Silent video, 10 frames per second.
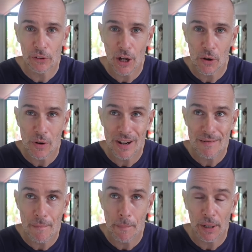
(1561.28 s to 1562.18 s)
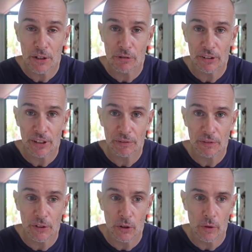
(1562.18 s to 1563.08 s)
was no monetary
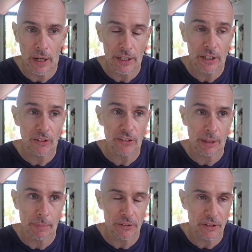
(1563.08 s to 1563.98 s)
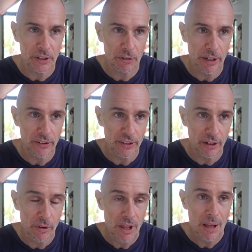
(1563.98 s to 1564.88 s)
incentive to do that. You can't sell it back to the grid.
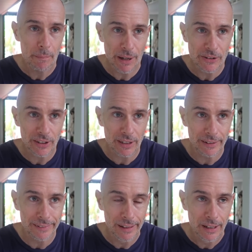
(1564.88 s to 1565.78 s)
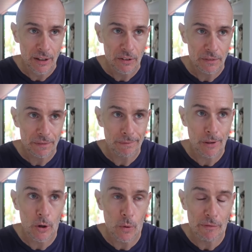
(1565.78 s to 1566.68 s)
So basically,
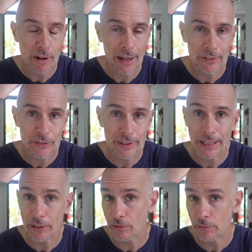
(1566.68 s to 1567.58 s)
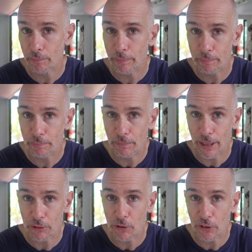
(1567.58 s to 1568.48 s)
whoever has the
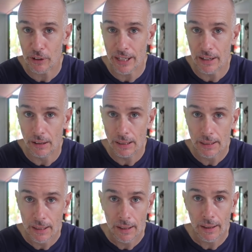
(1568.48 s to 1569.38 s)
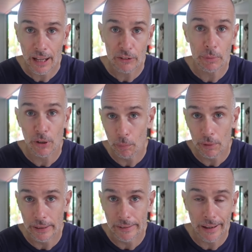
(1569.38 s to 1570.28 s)
electricity here has a
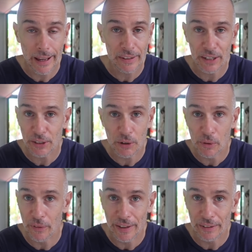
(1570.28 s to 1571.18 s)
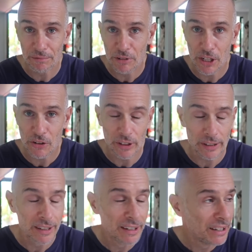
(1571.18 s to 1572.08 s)
monopoly, and they don't want that changing.
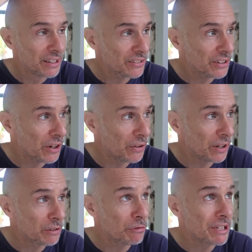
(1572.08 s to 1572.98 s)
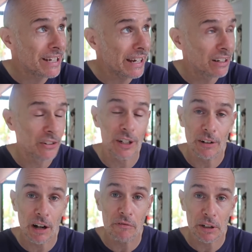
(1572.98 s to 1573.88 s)
So it's ridiculous.
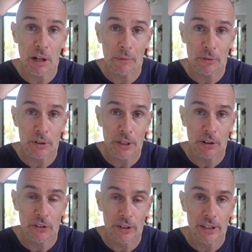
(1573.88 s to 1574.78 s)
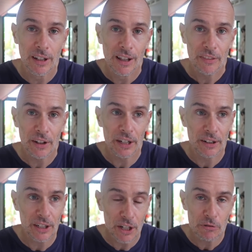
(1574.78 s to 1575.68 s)
I find it absolutely crazy that
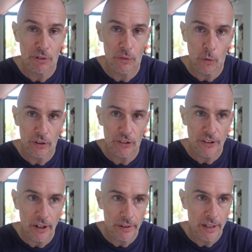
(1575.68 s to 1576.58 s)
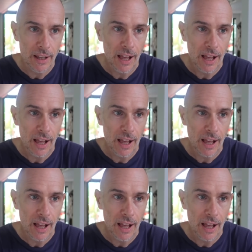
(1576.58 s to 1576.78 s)
in a country with all this sun,